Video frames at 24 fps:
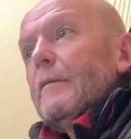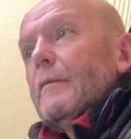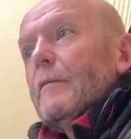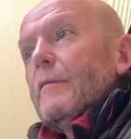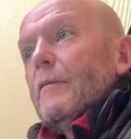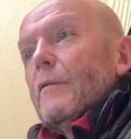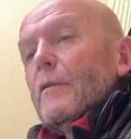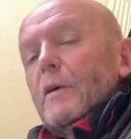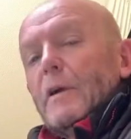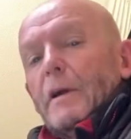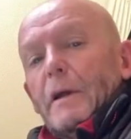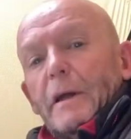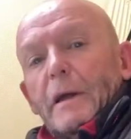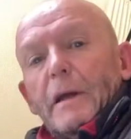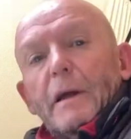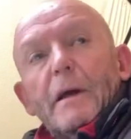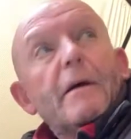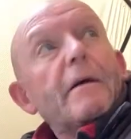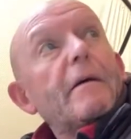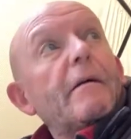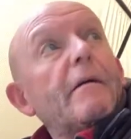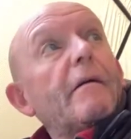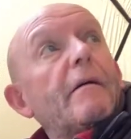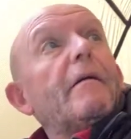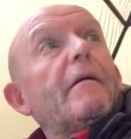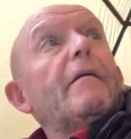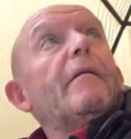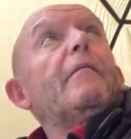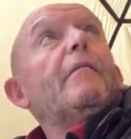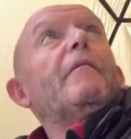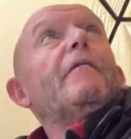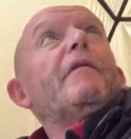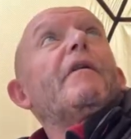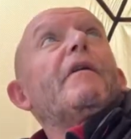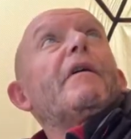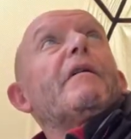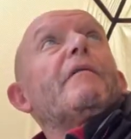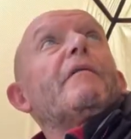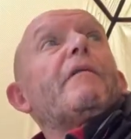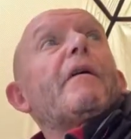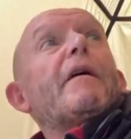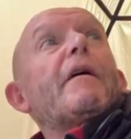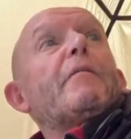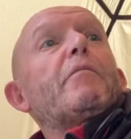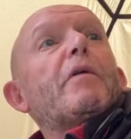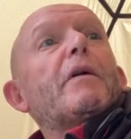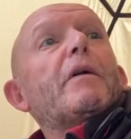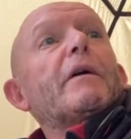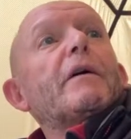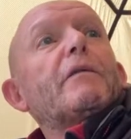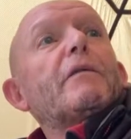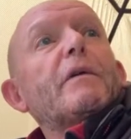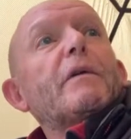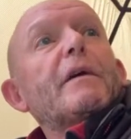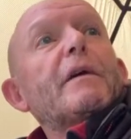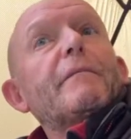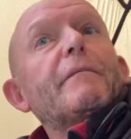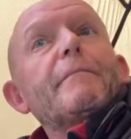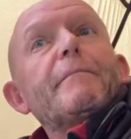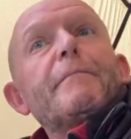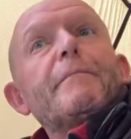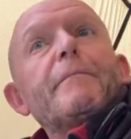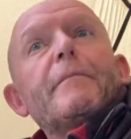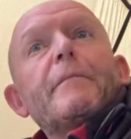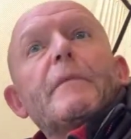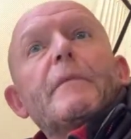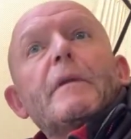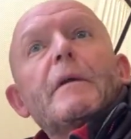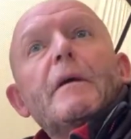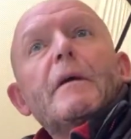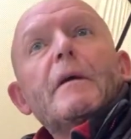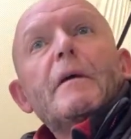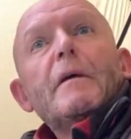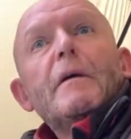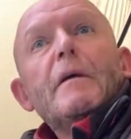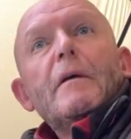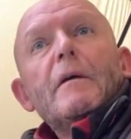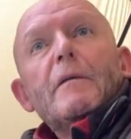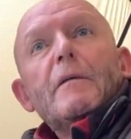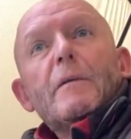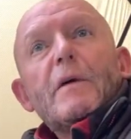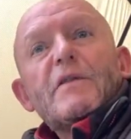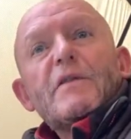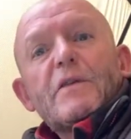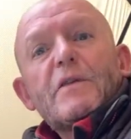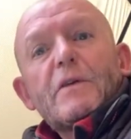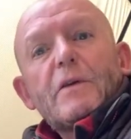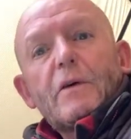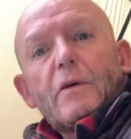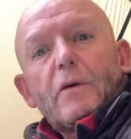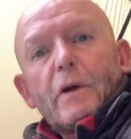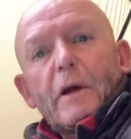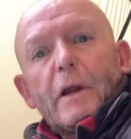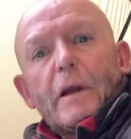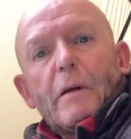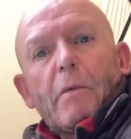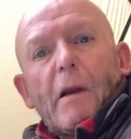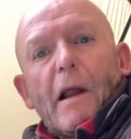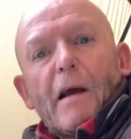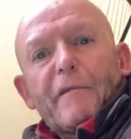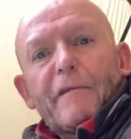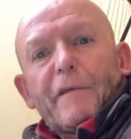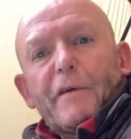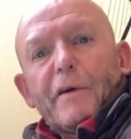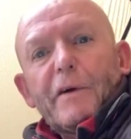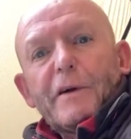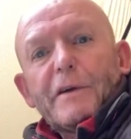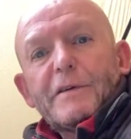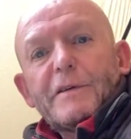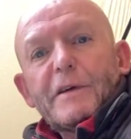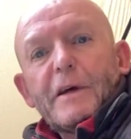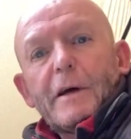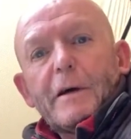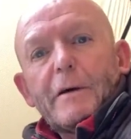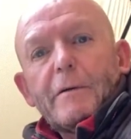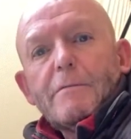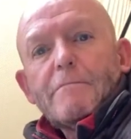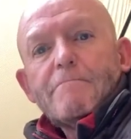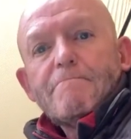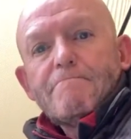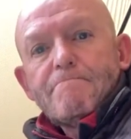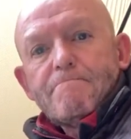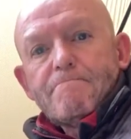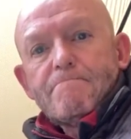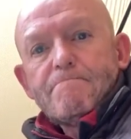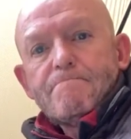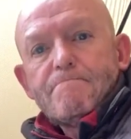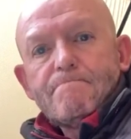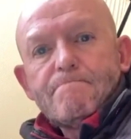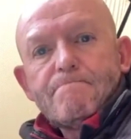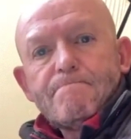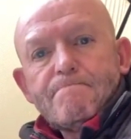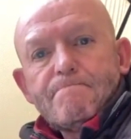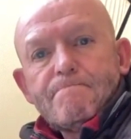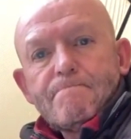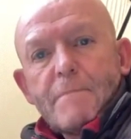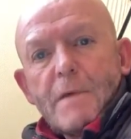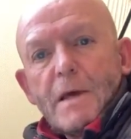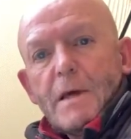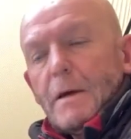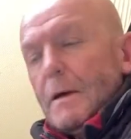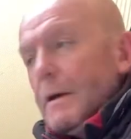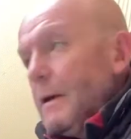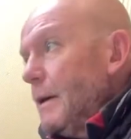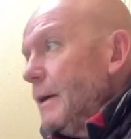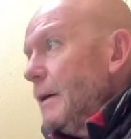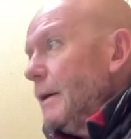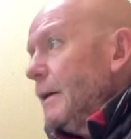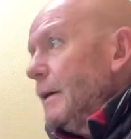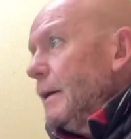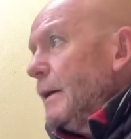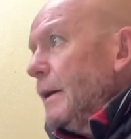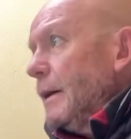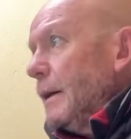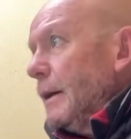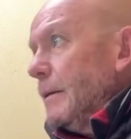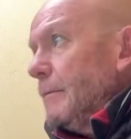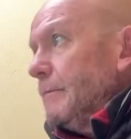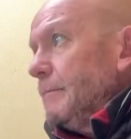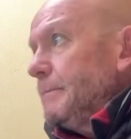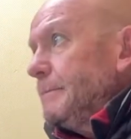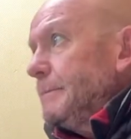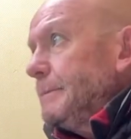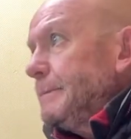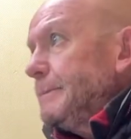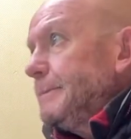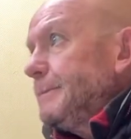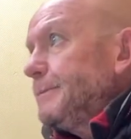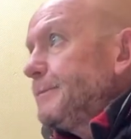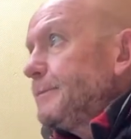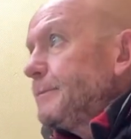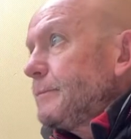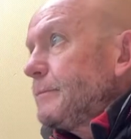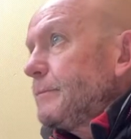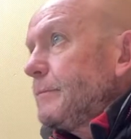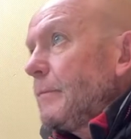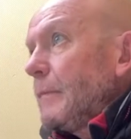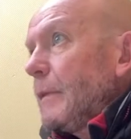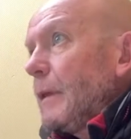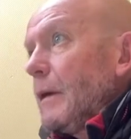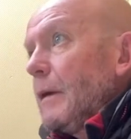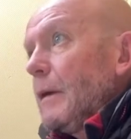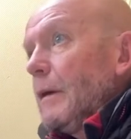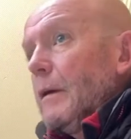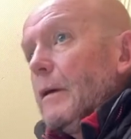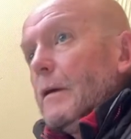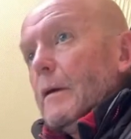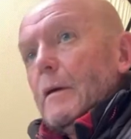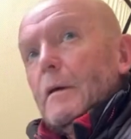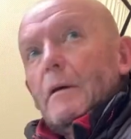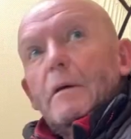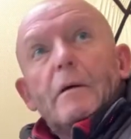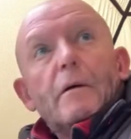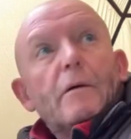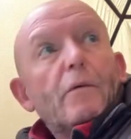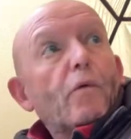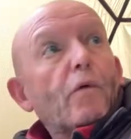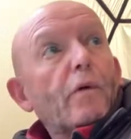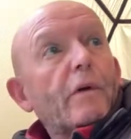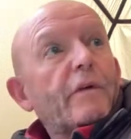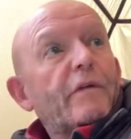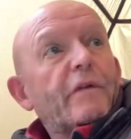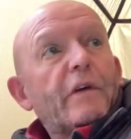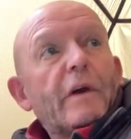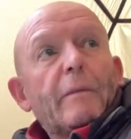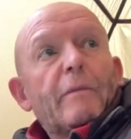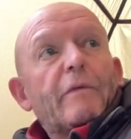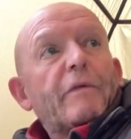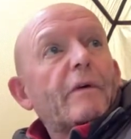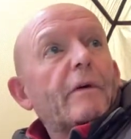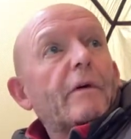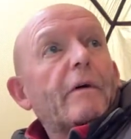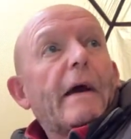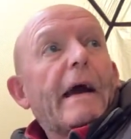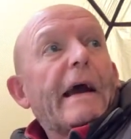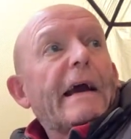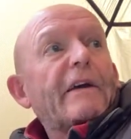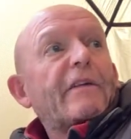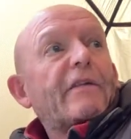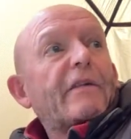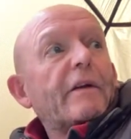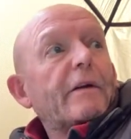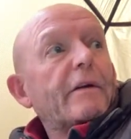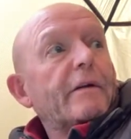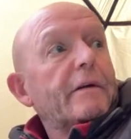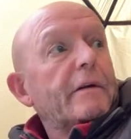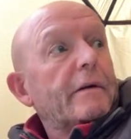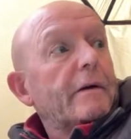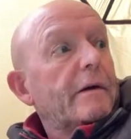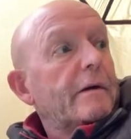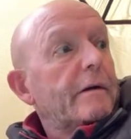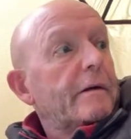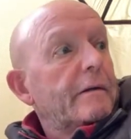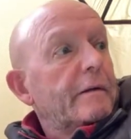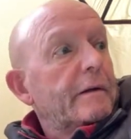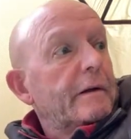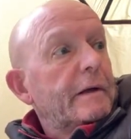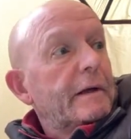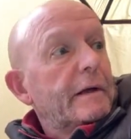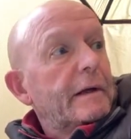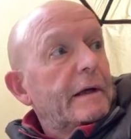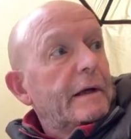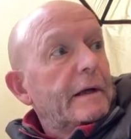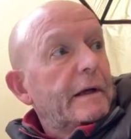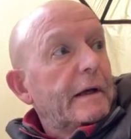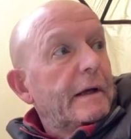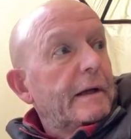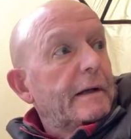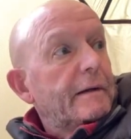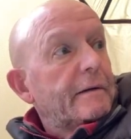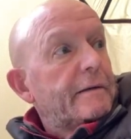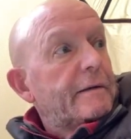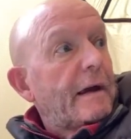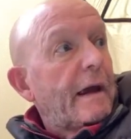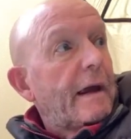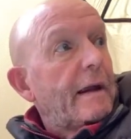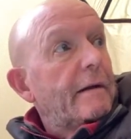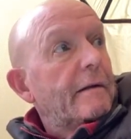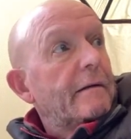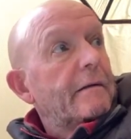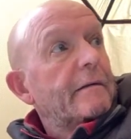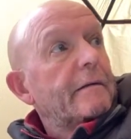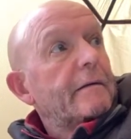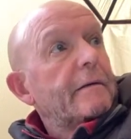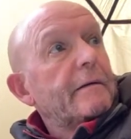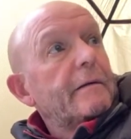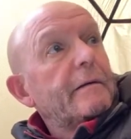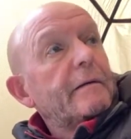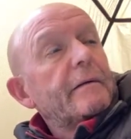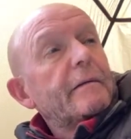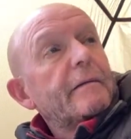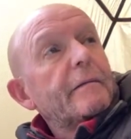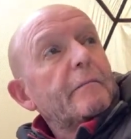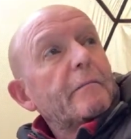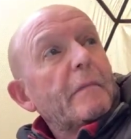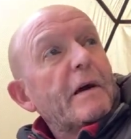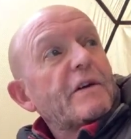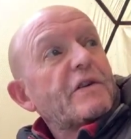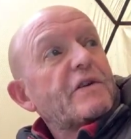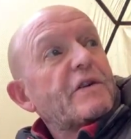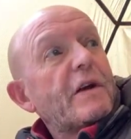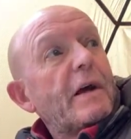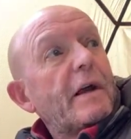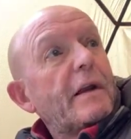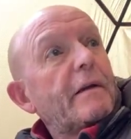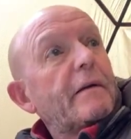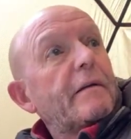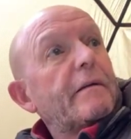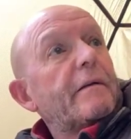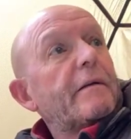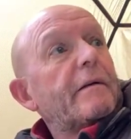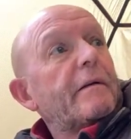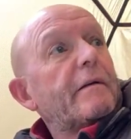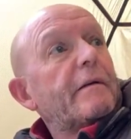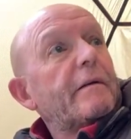Really very pleased with it. Especially I got it in the Black Friday sale. All the zips are excellent. The inner tent, mesh tent,